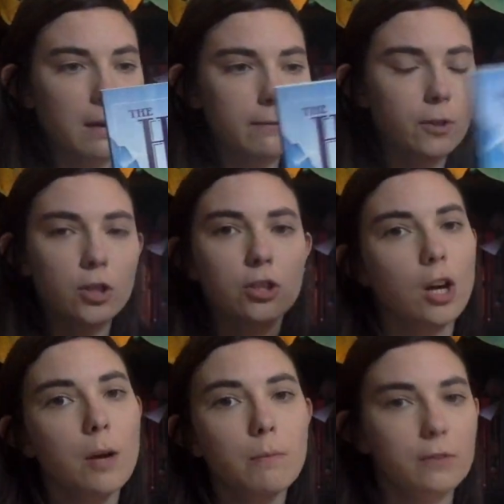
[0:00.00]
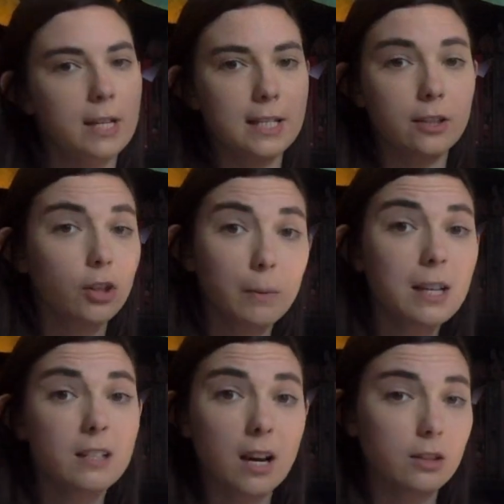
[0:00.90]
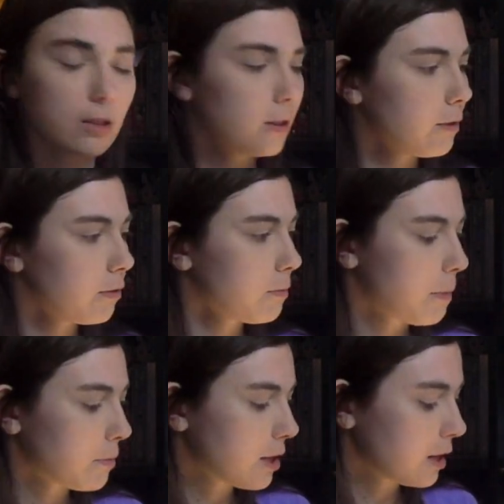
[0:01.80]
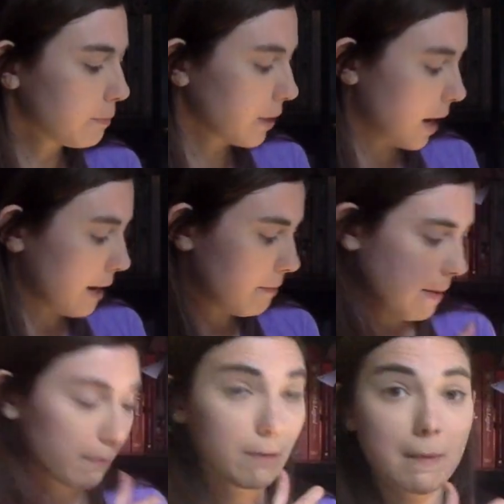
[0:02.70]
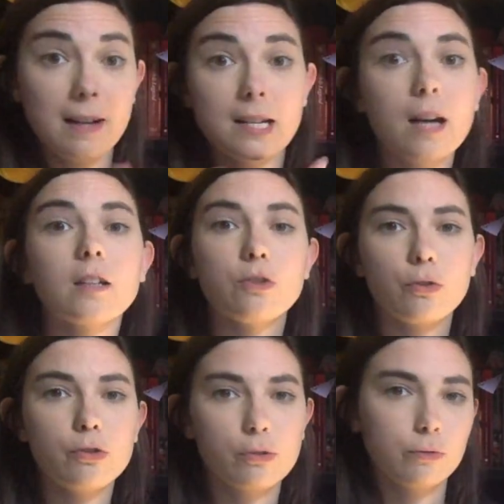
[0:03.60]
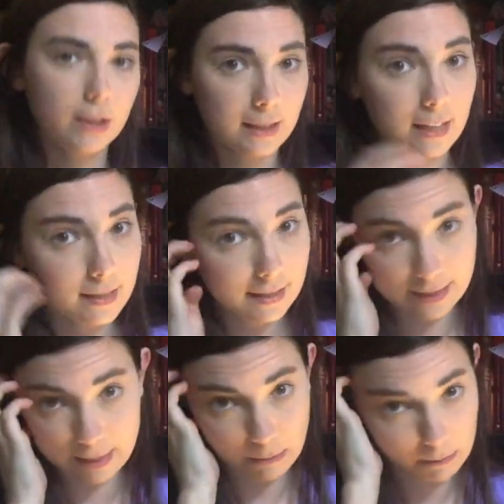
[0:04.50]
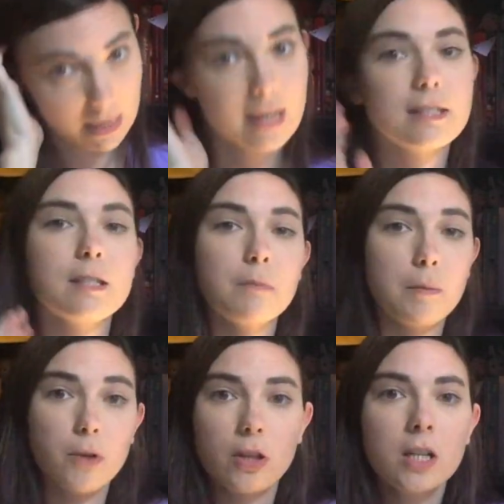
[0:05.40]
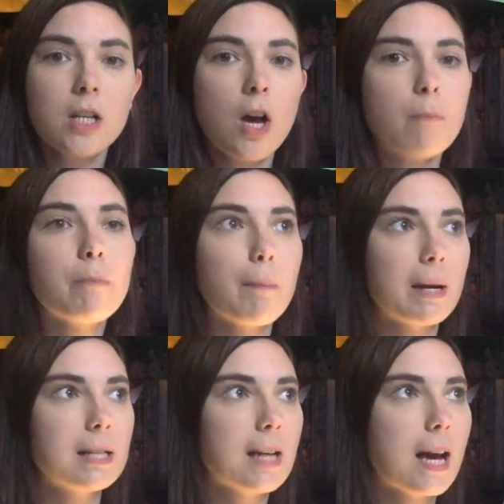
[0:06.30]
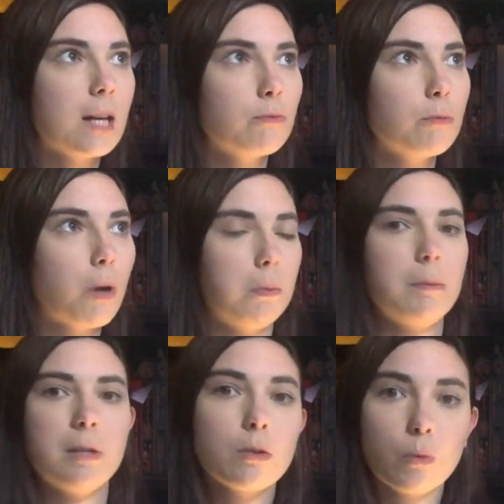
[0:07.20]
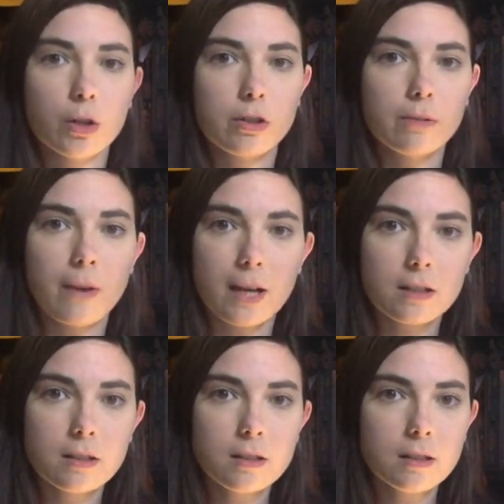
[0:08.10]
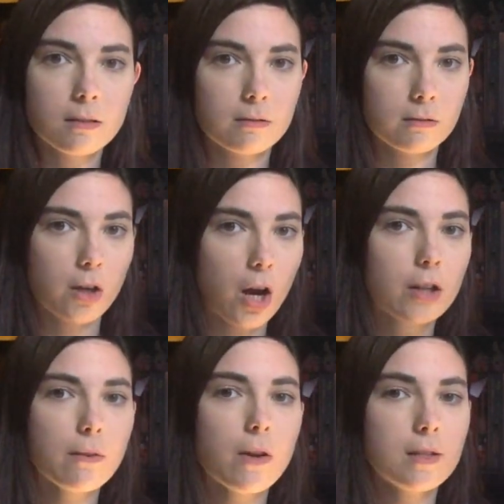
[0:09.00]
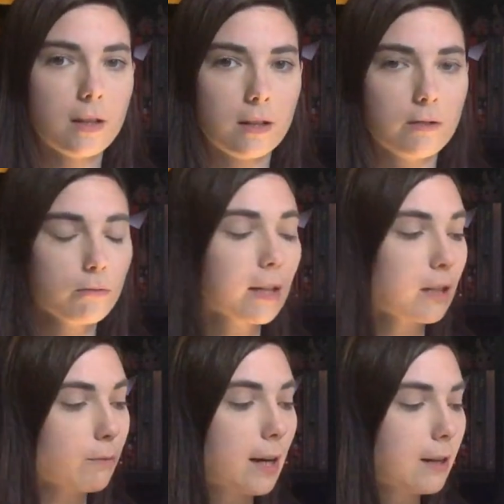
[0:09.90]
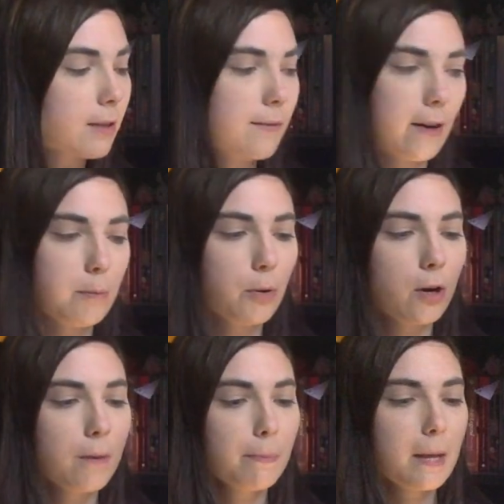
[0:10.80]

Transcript: And for some reason, my dad doesn't even remember this, but I remember my dad is also dyslexic, the same as me, as is my brother. But my dad would probably be the worst affected out of us. His reading and writing is very poor.